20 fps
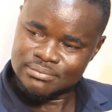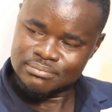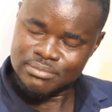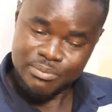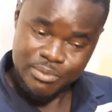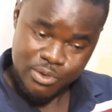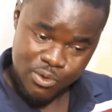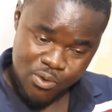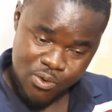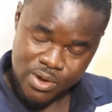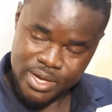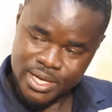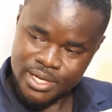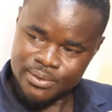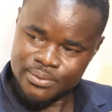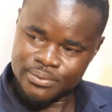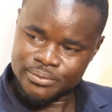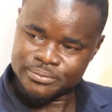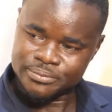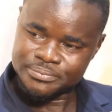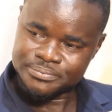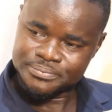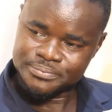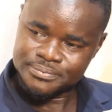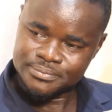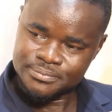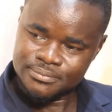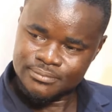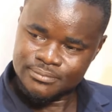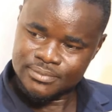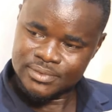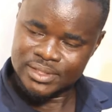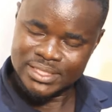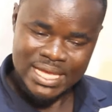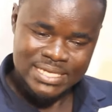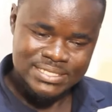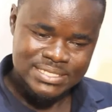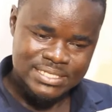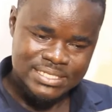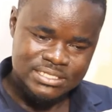Me call you no
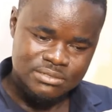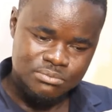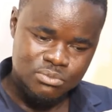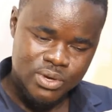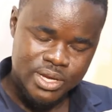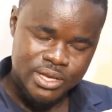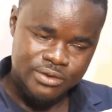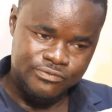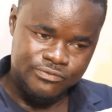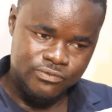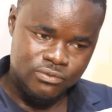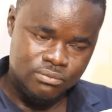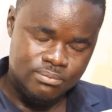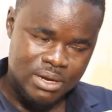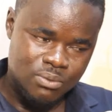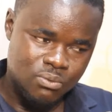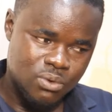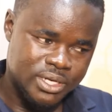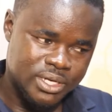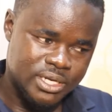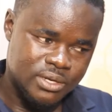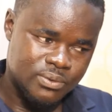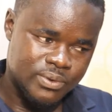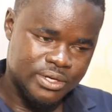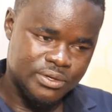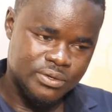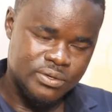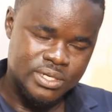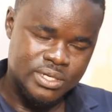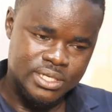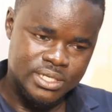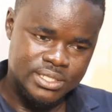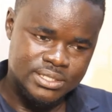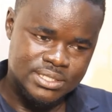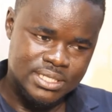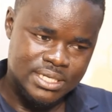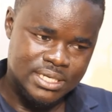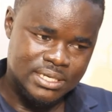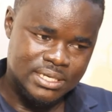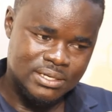na sase boy for, but what they were doing is
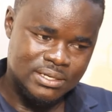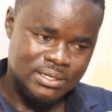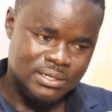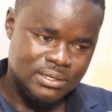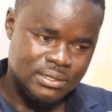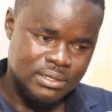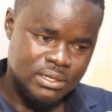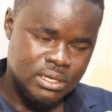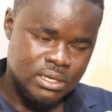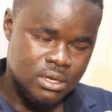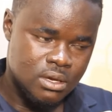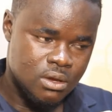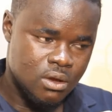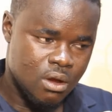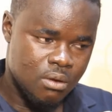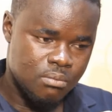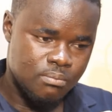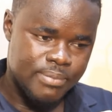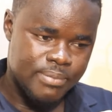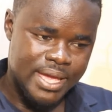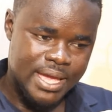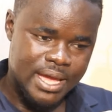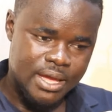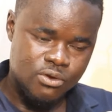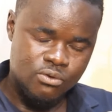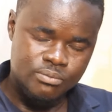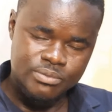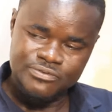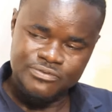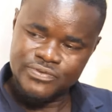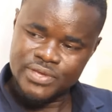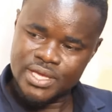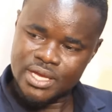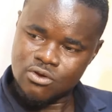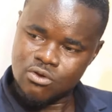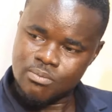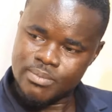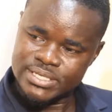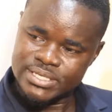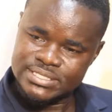say on behind will be fear
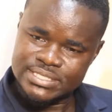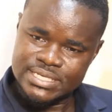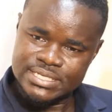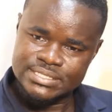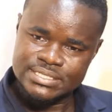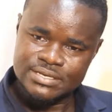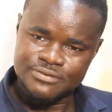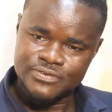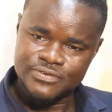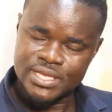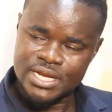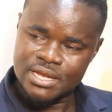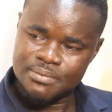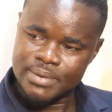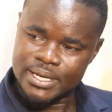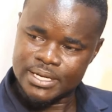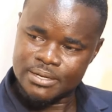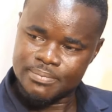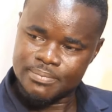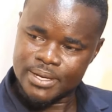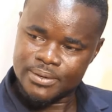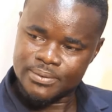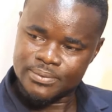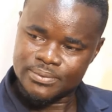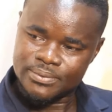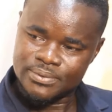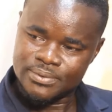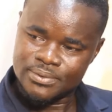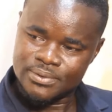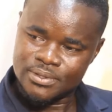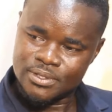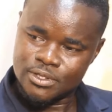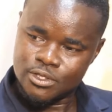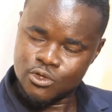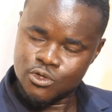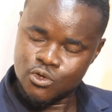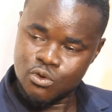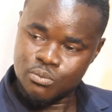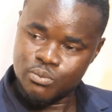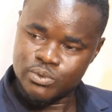no my say fear na money pa no
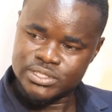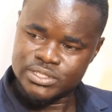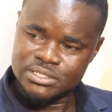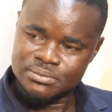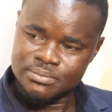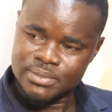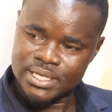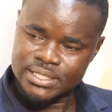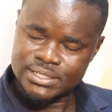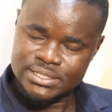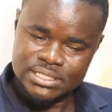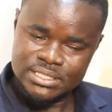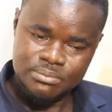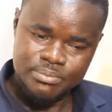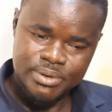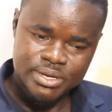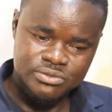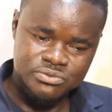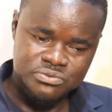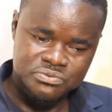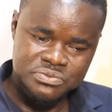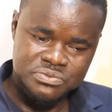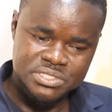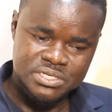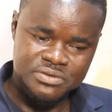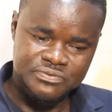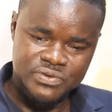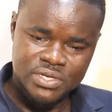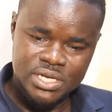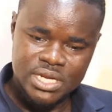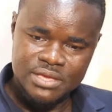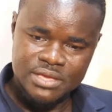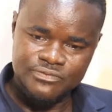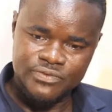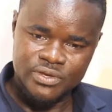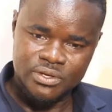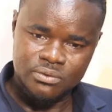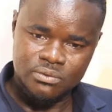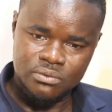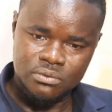no muti man tin pa no so say fear na
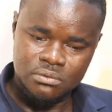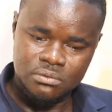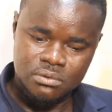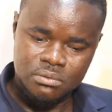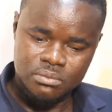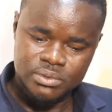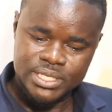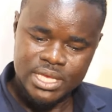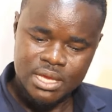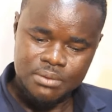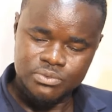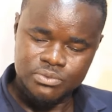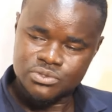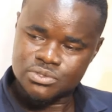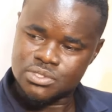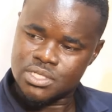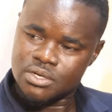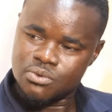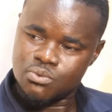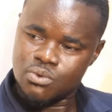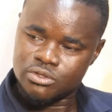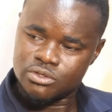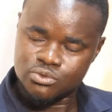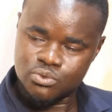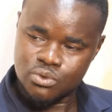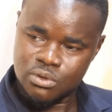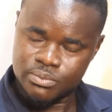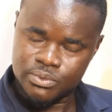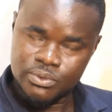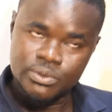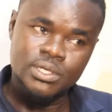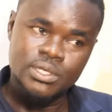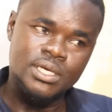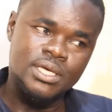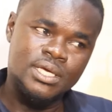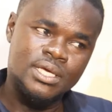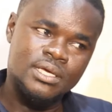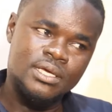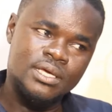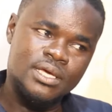fear no o mo time so ya no wetu o mo
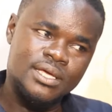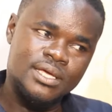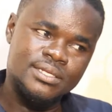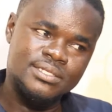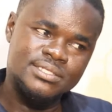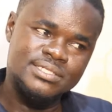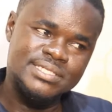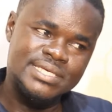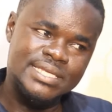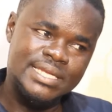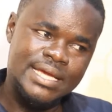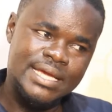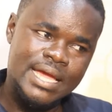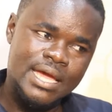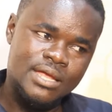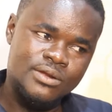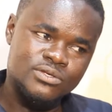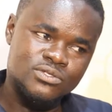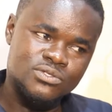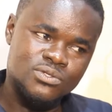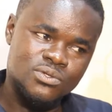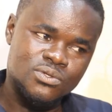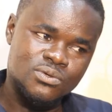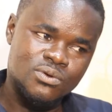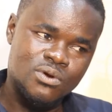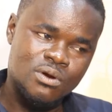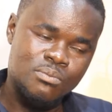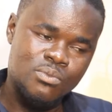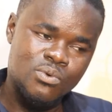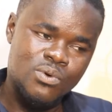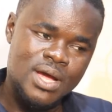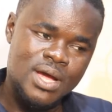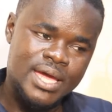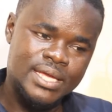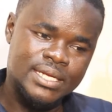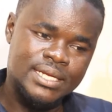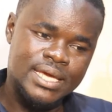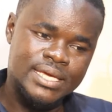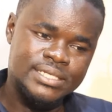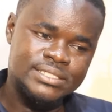and Senegal no so no o mo
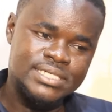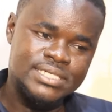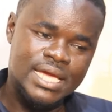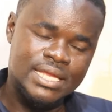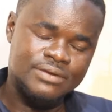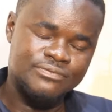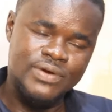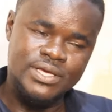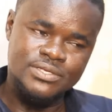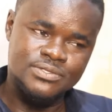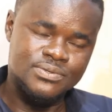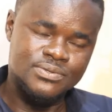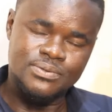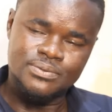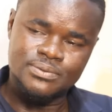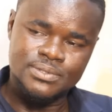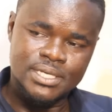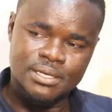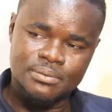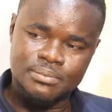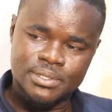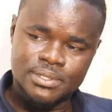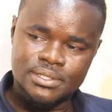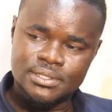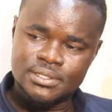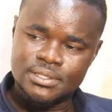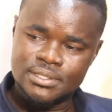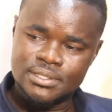hand dan gi advance o there be.